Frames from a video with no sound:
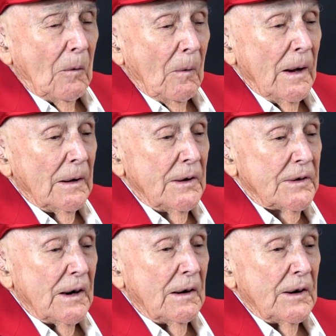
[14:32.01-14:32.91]
Well, he
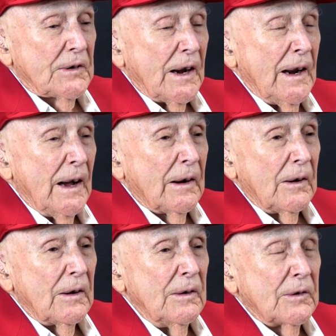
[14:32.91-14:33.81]
said, let's get out
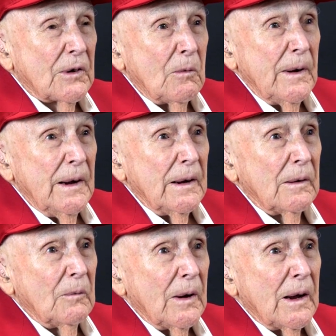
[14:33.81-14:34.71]
of here, and so we
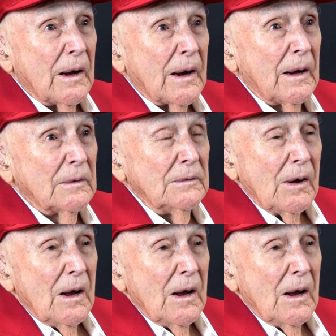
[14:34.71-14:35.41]
did. We got out.